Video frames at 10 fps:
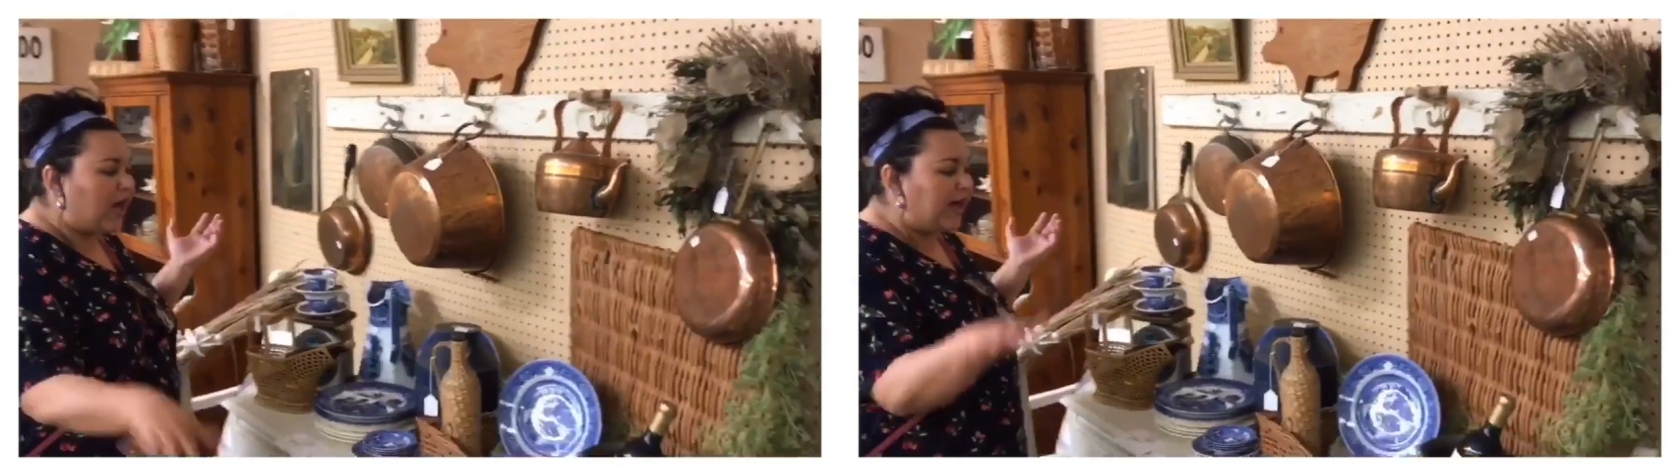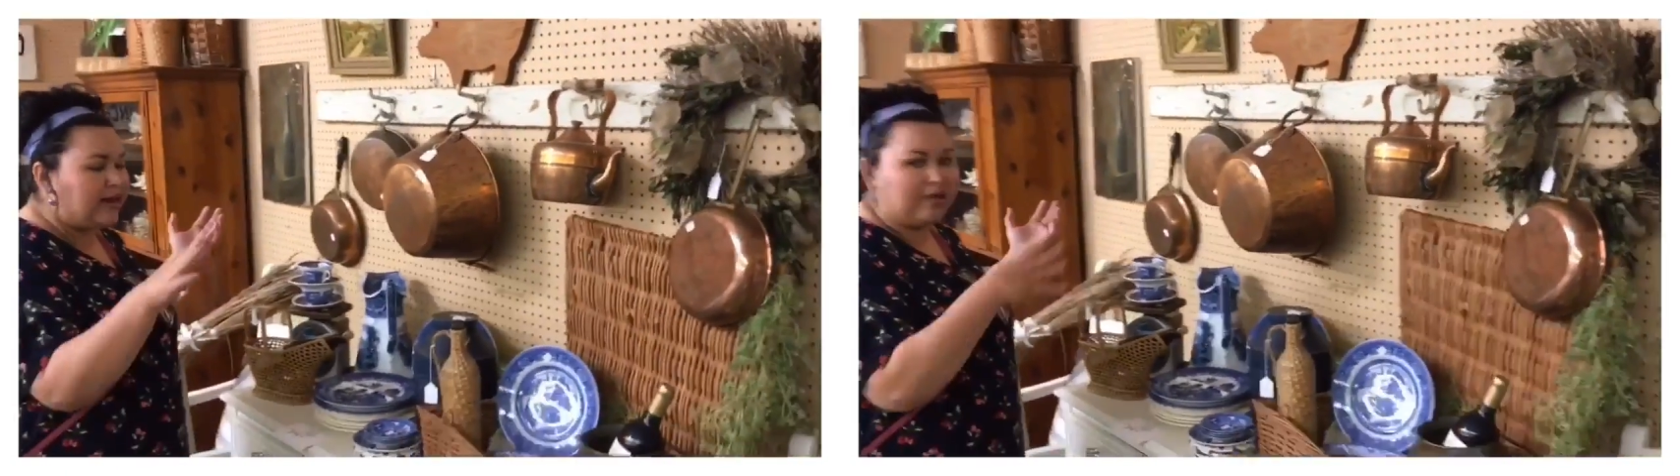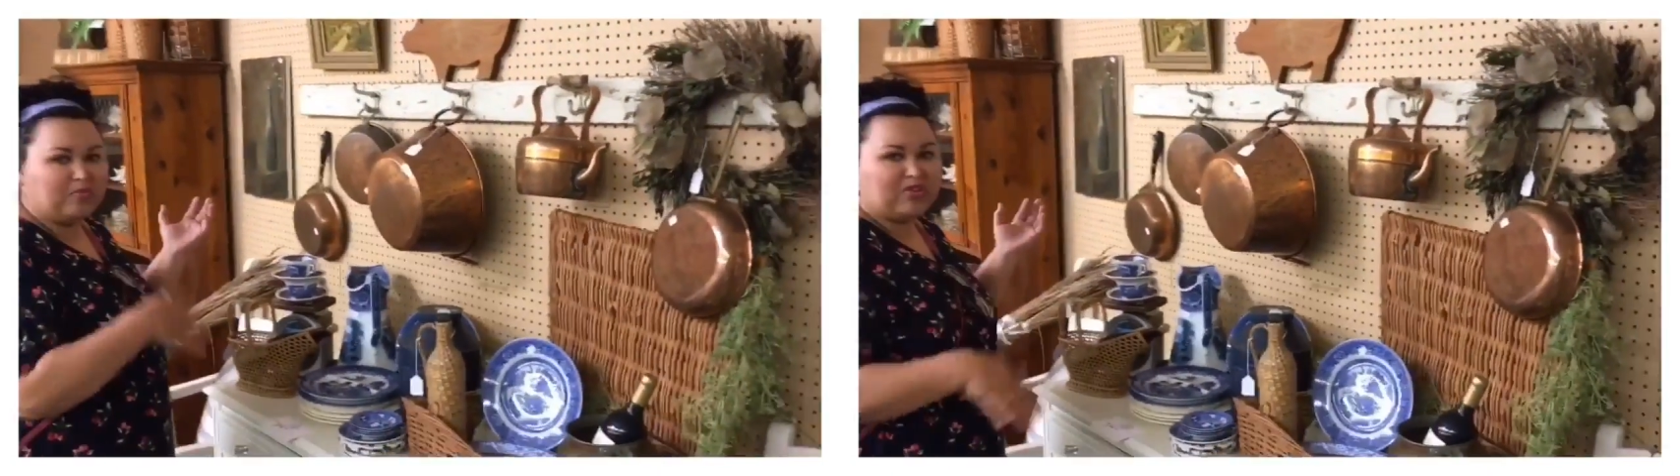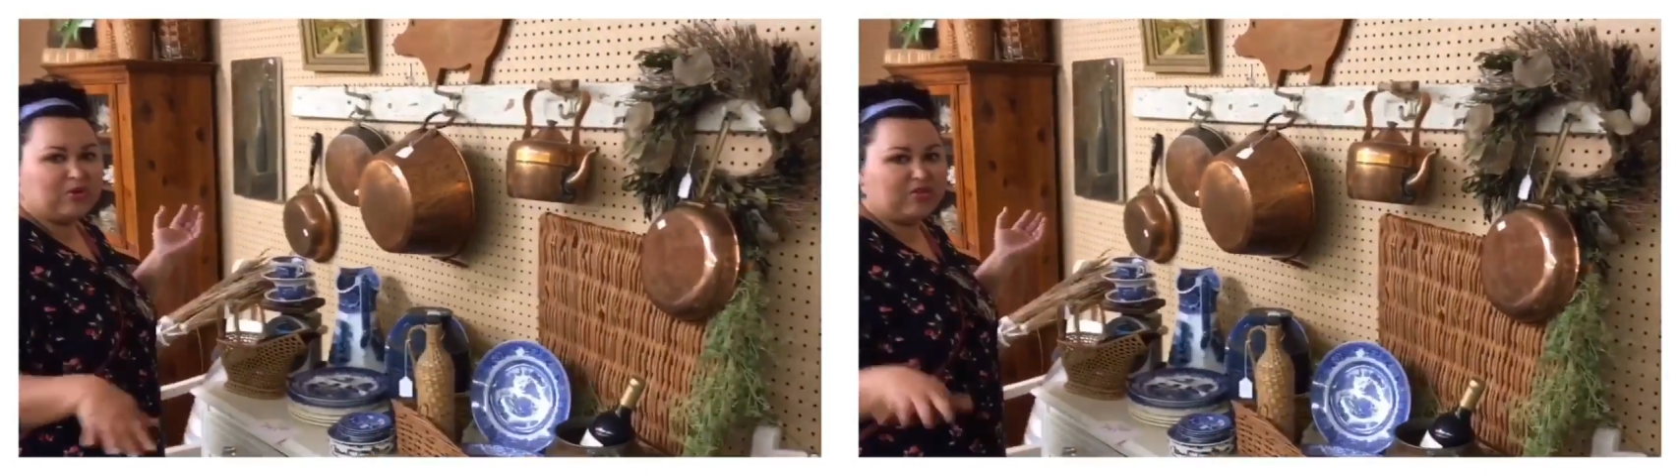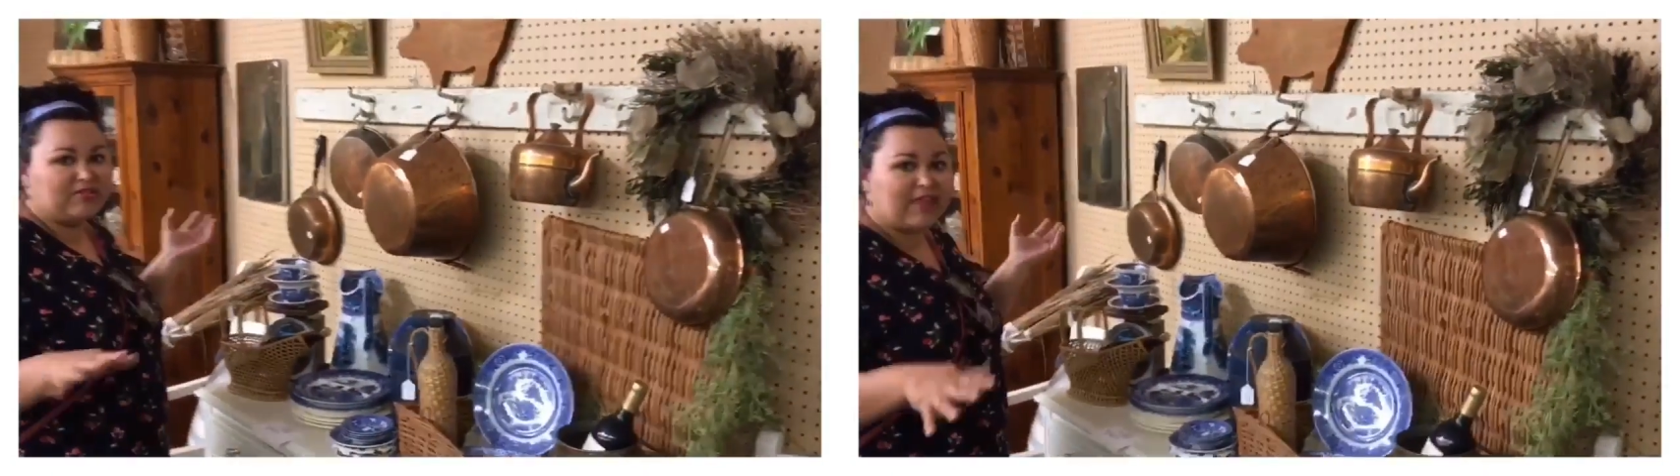items that
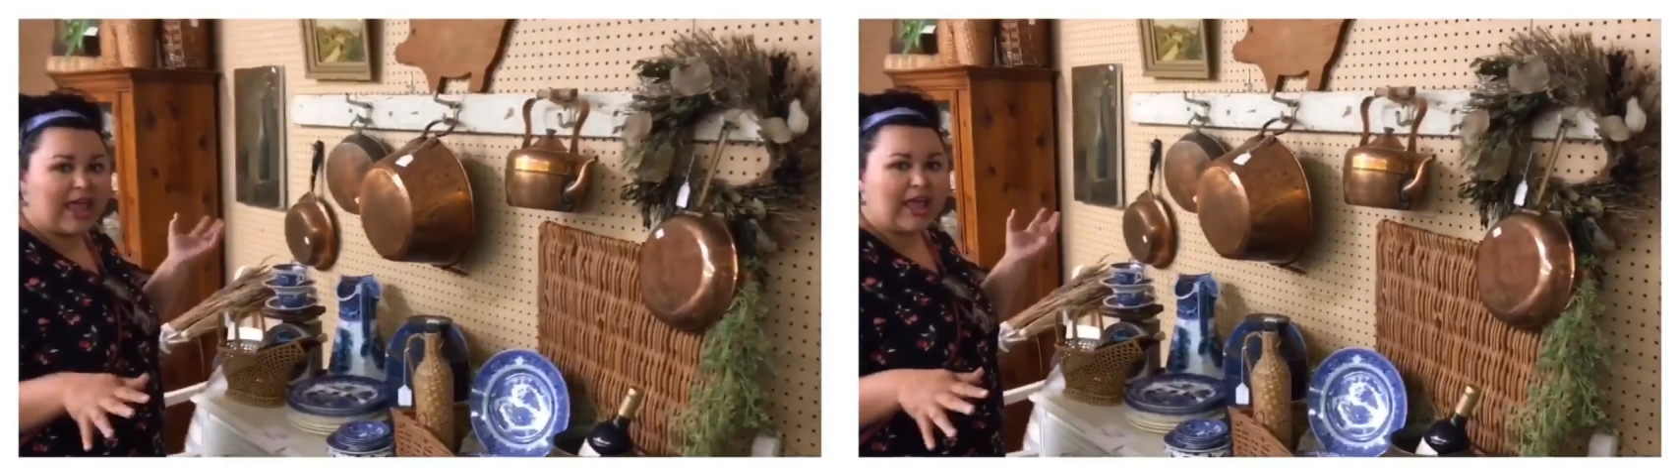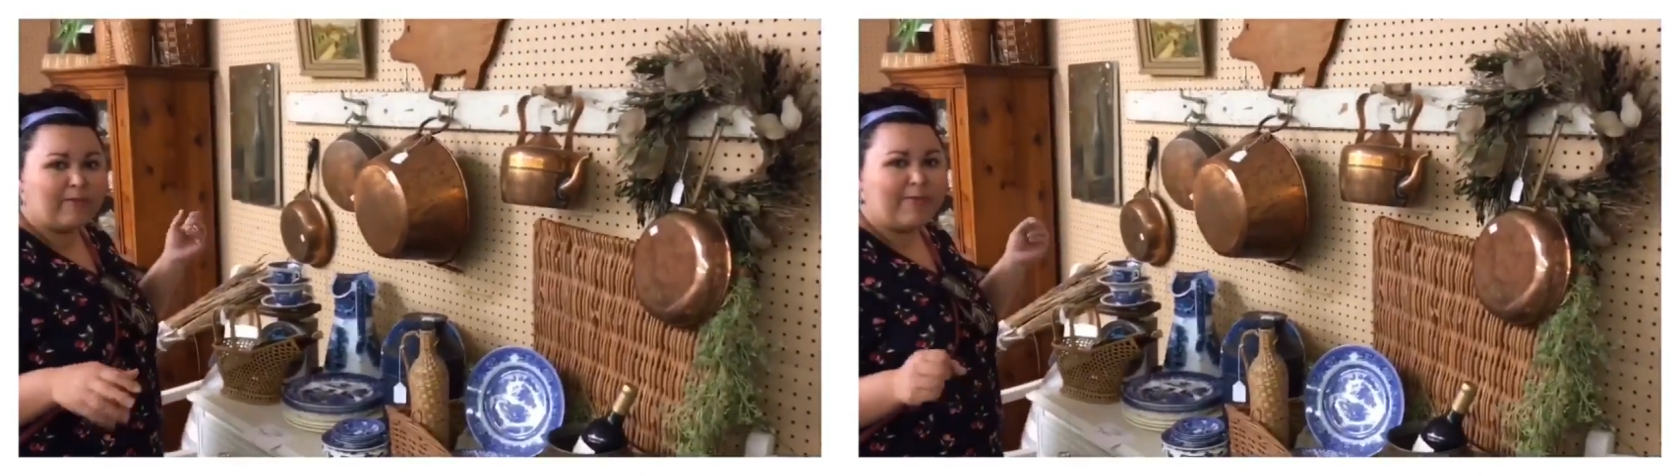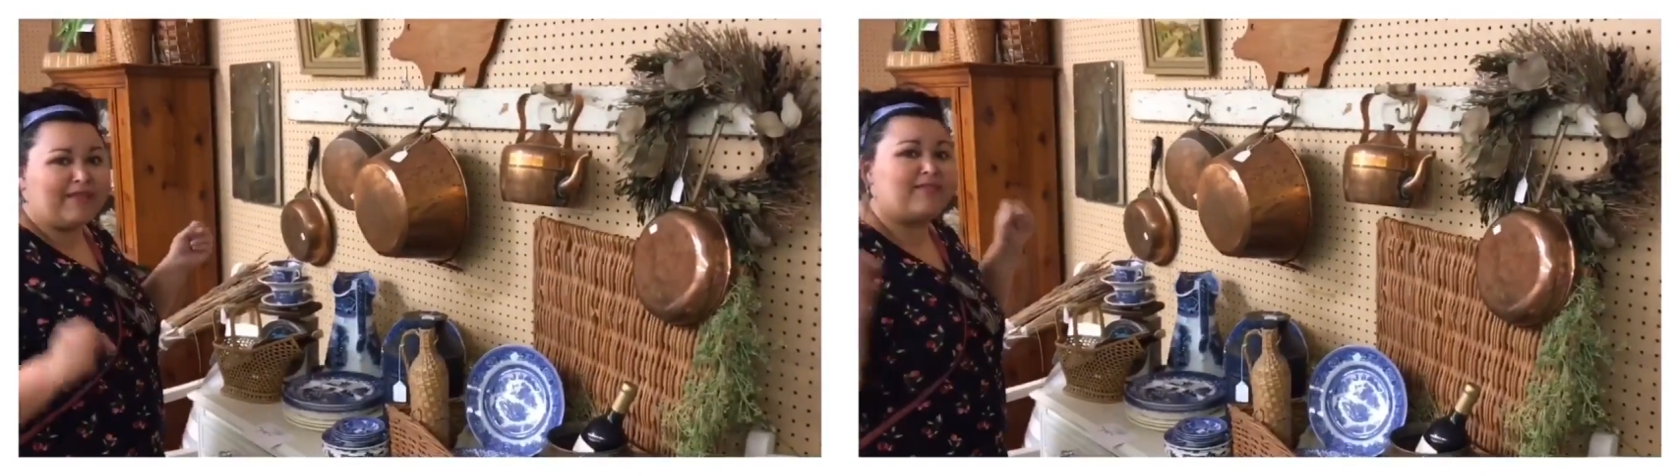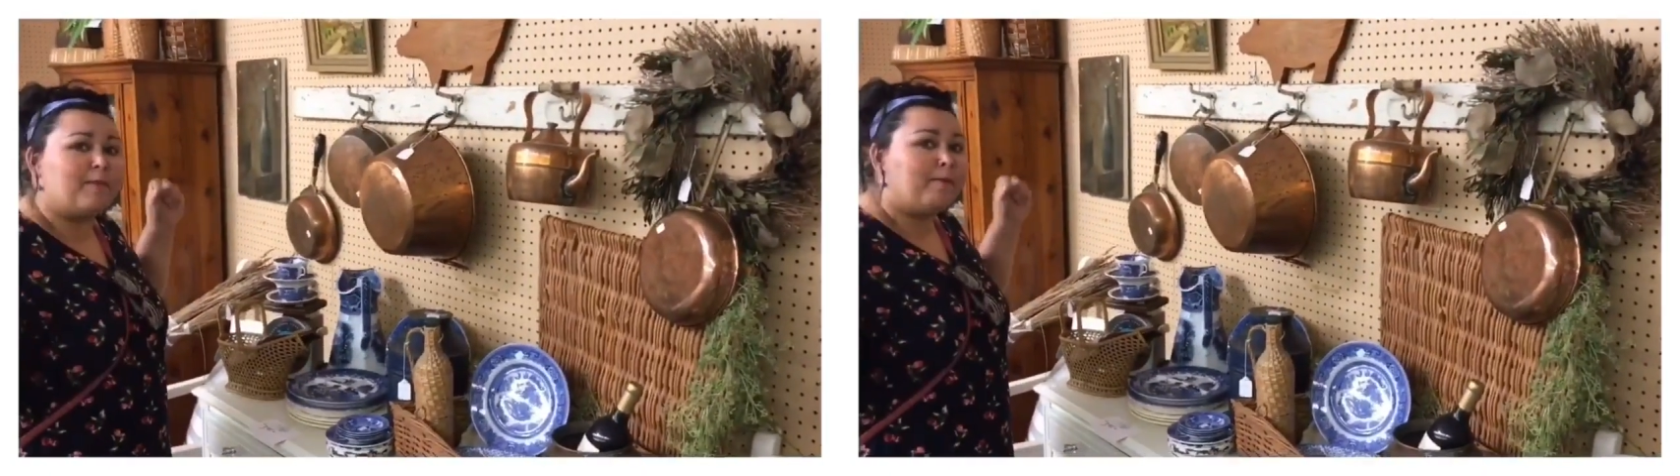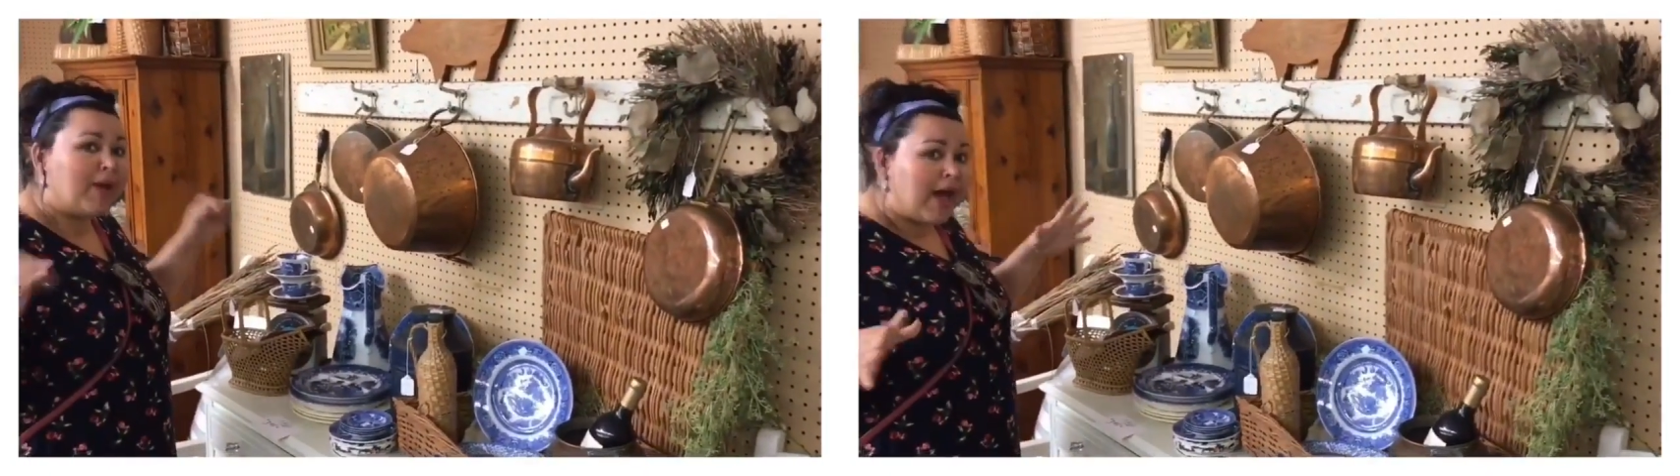are the same, it makes
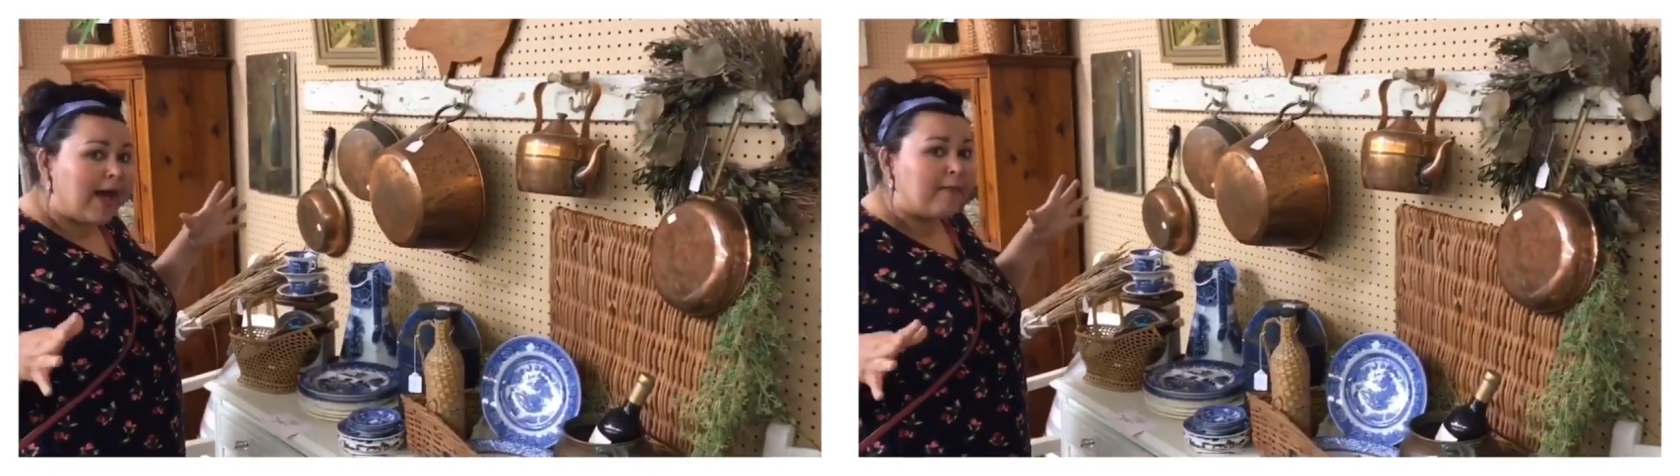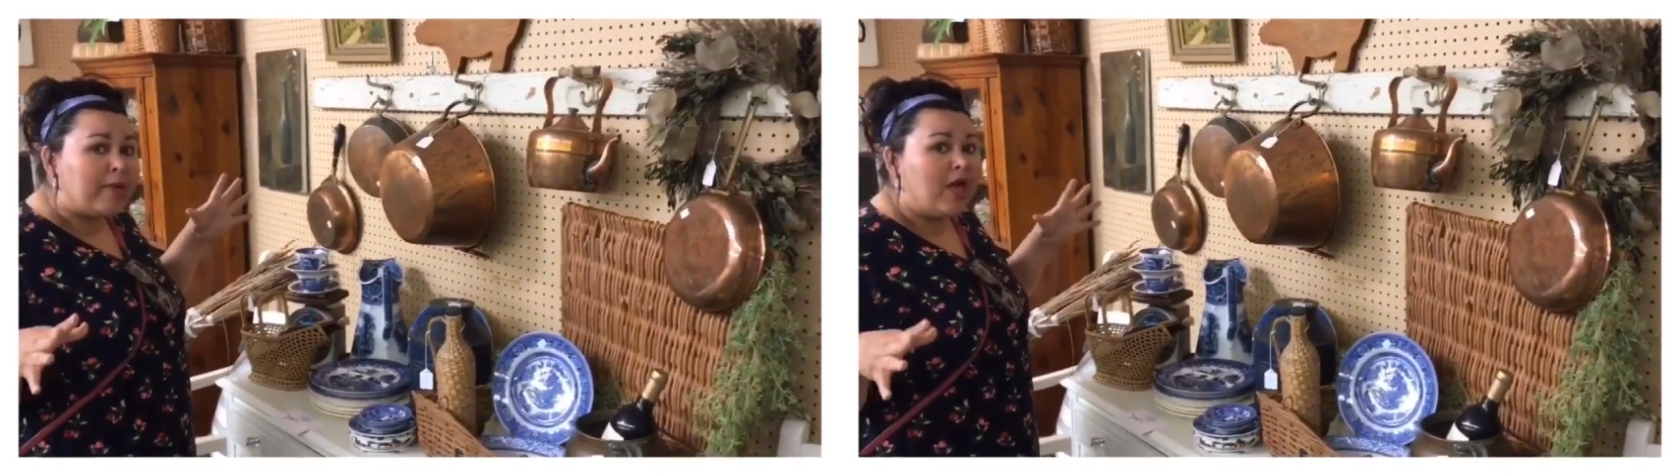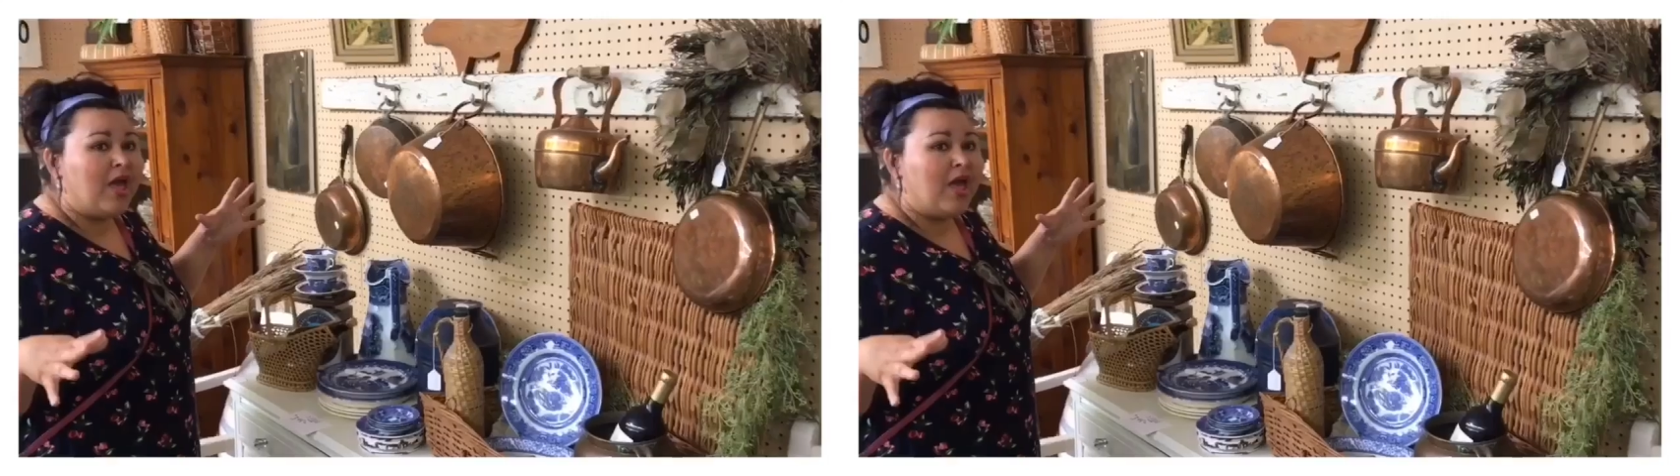them pop